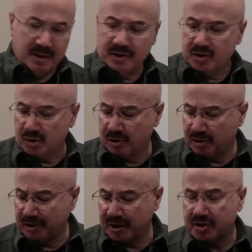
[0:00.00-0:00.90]
So in
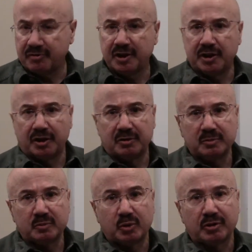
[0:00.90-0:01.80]
our next video,
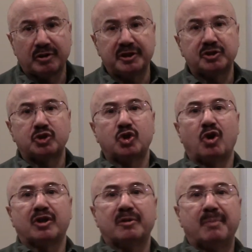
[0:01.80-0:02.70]
we're going to
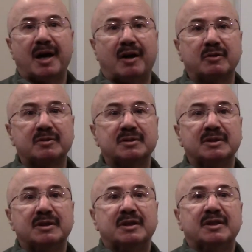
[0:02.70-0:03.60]
talk about
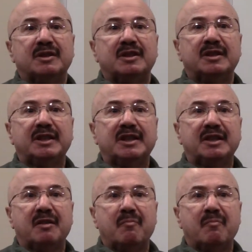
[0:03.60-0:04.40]
the